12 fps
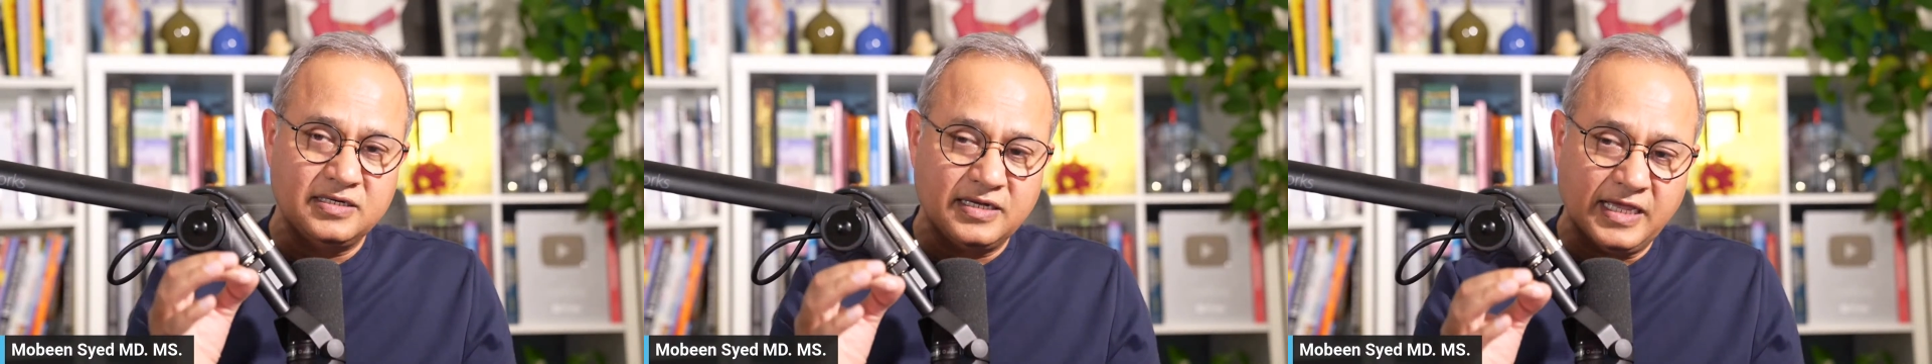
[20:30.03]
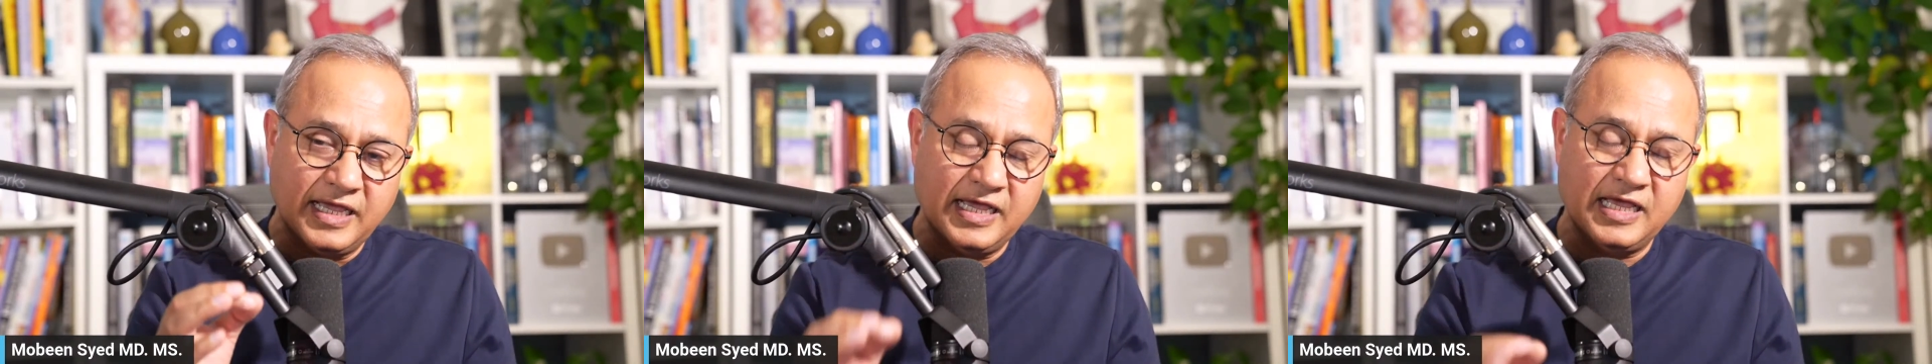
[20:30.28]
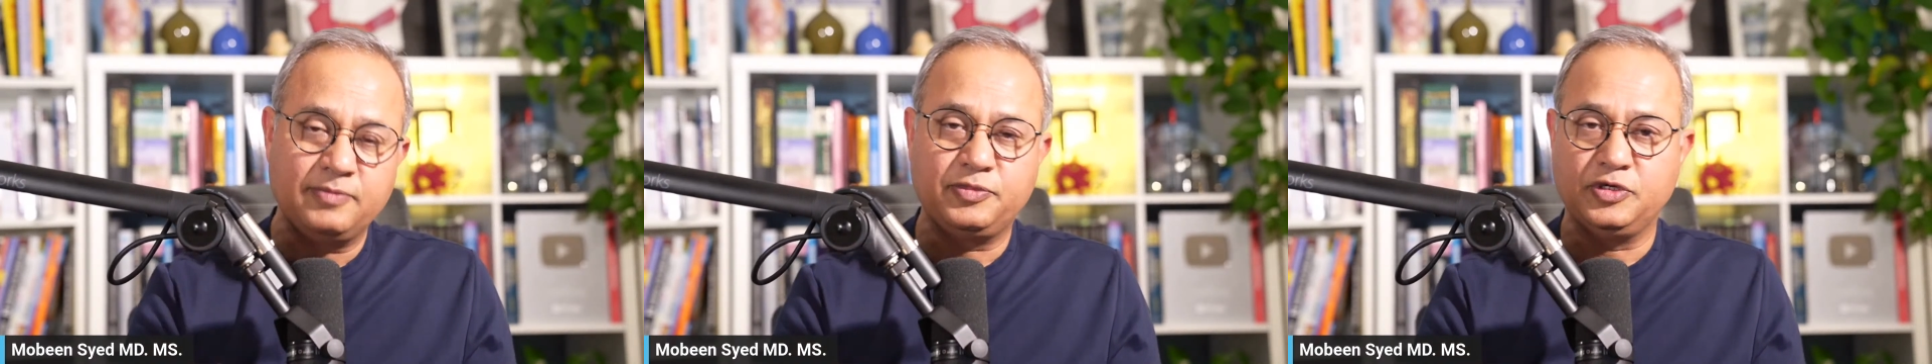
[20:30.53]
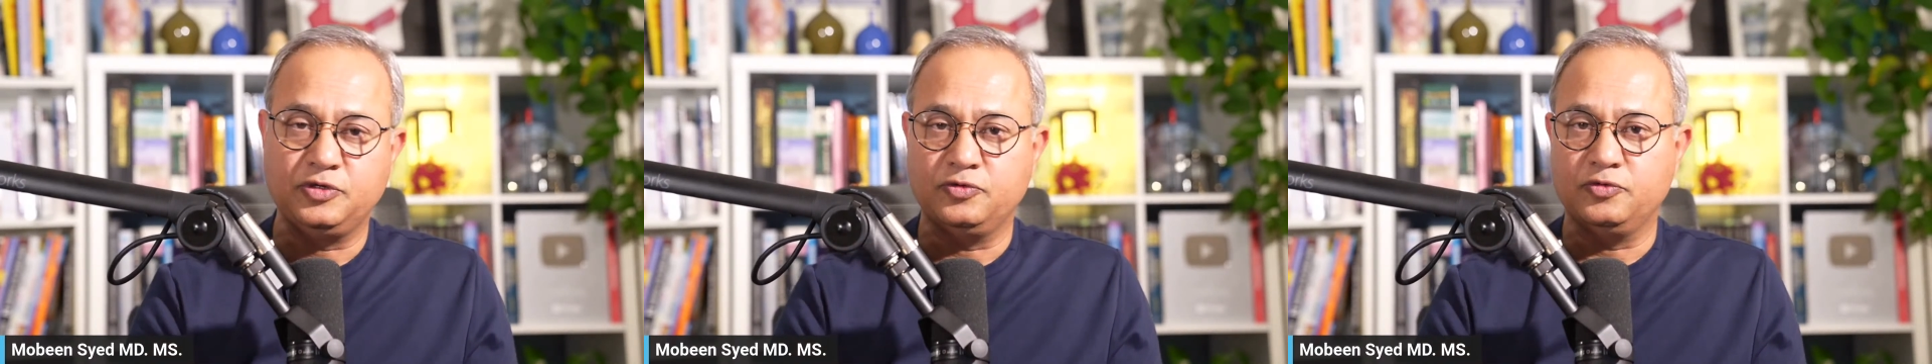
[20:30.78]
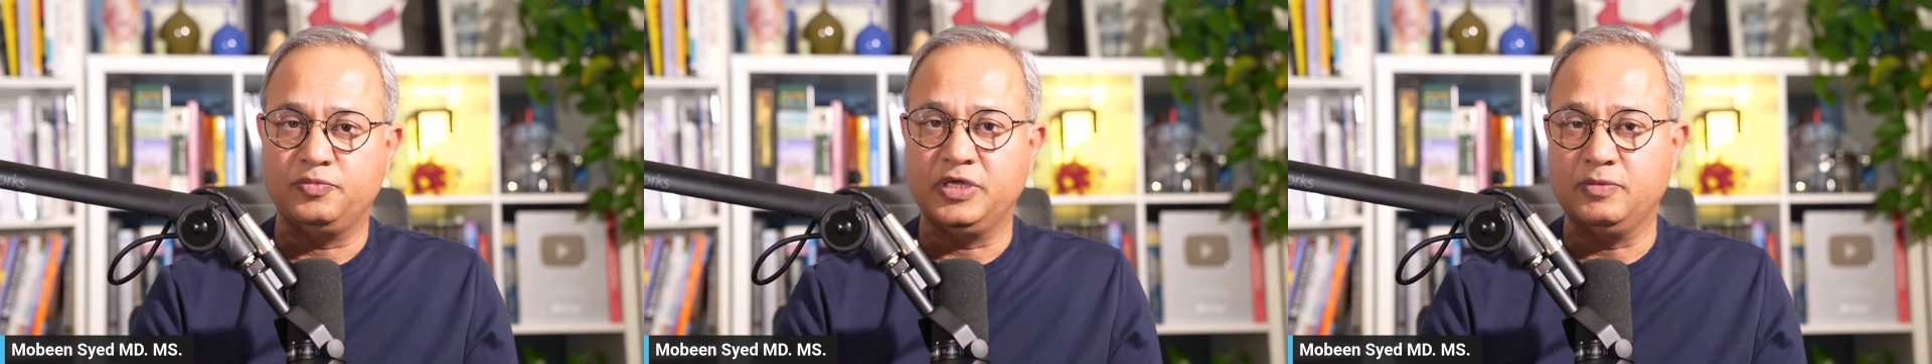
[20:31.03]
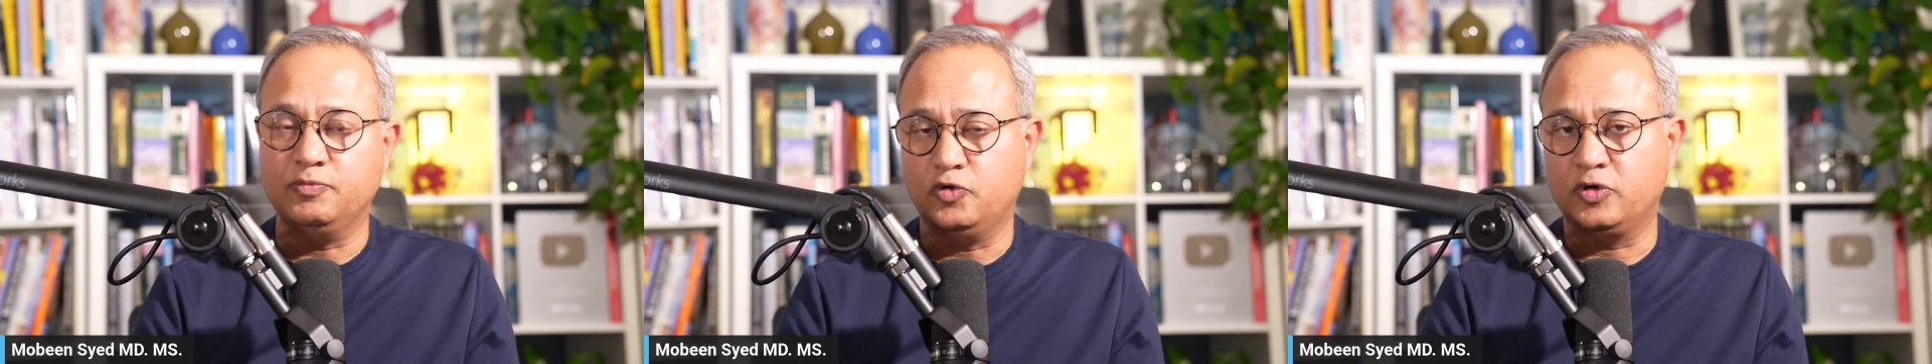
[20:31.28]
help you
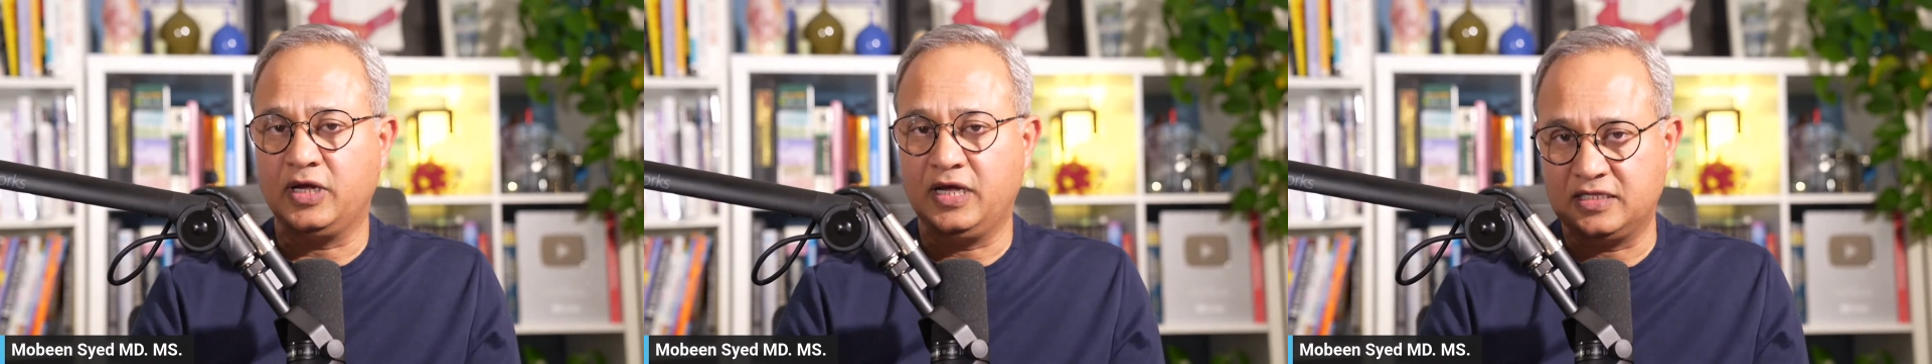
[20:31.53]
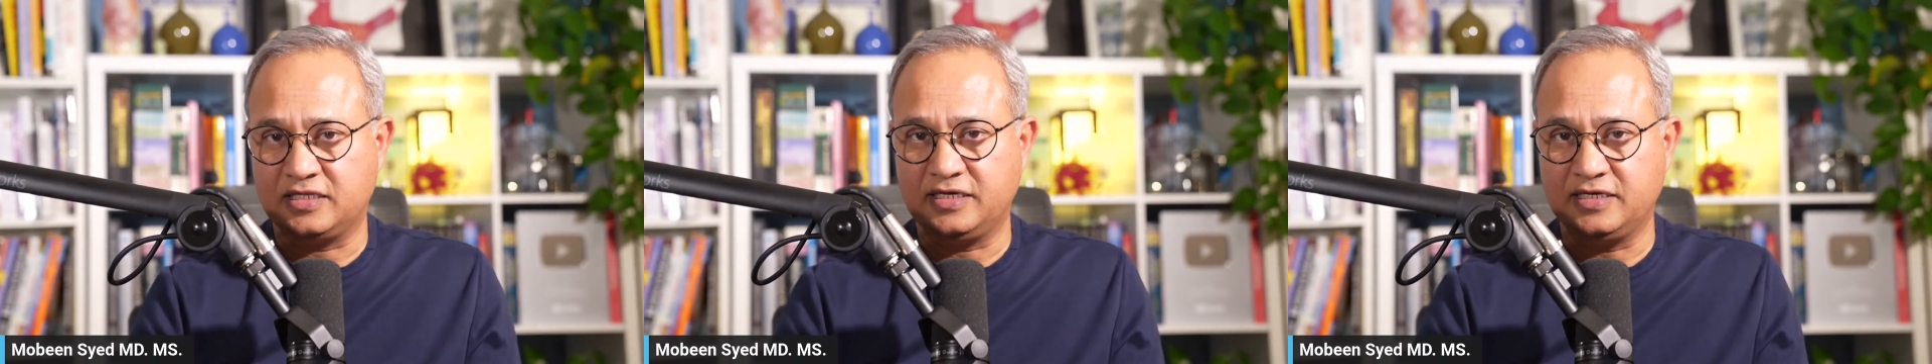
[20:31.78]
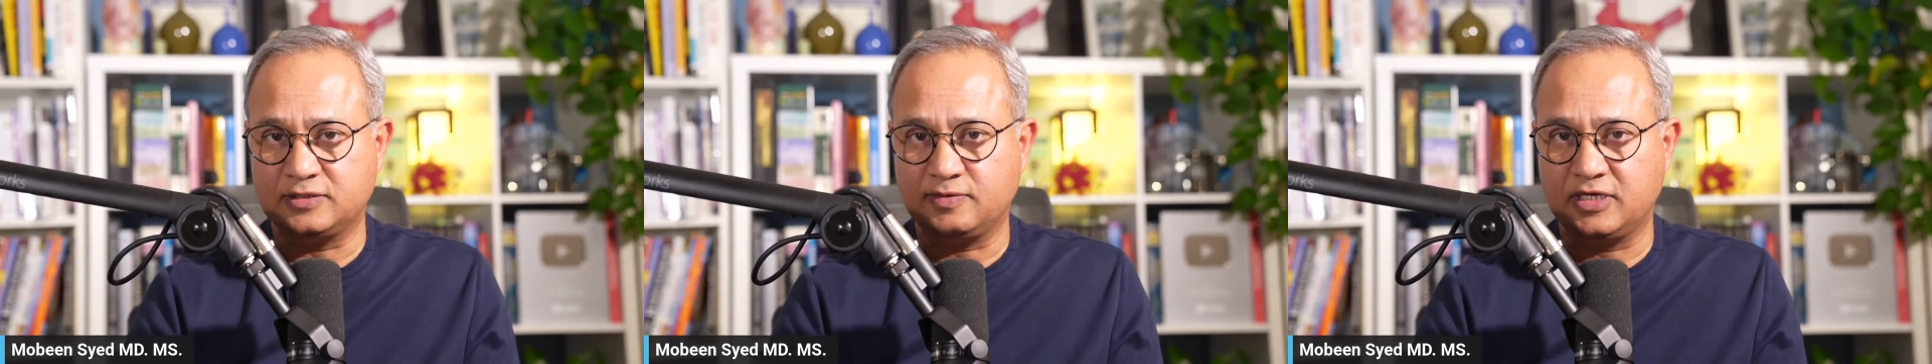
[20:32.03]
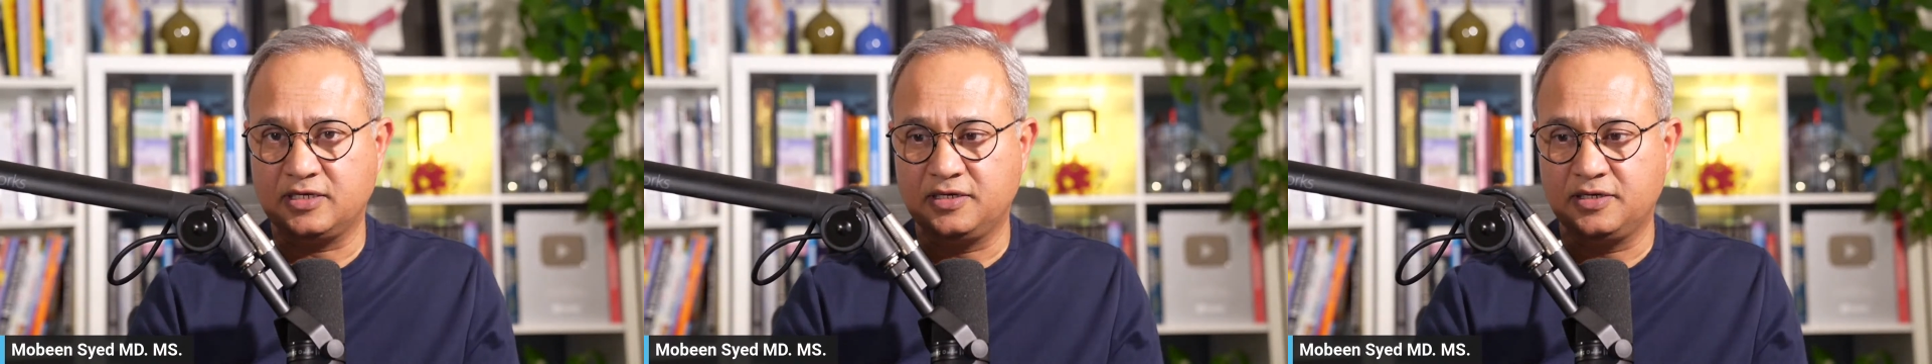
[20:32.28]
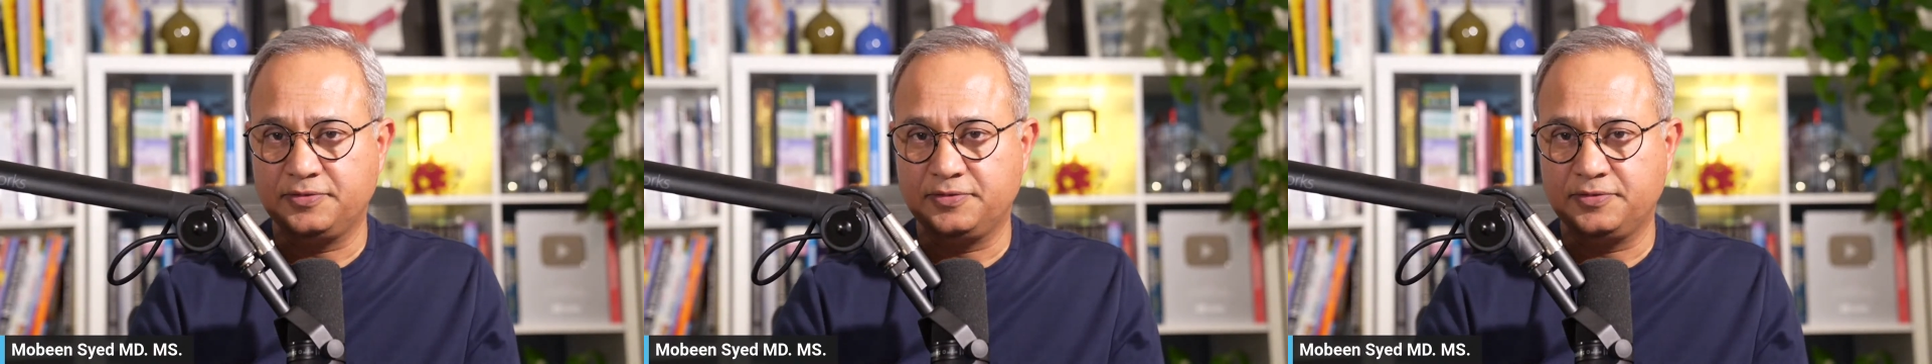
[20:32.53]
be more healthy as well.